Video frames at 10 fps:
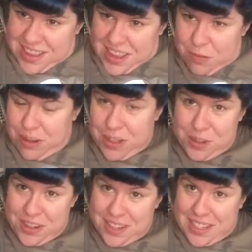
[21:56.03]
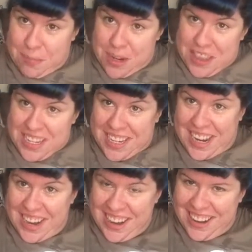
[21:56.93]
I really shouldn't have slept on this
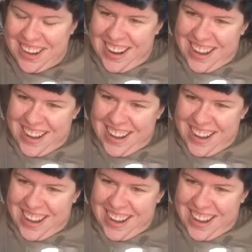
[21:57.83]
hair.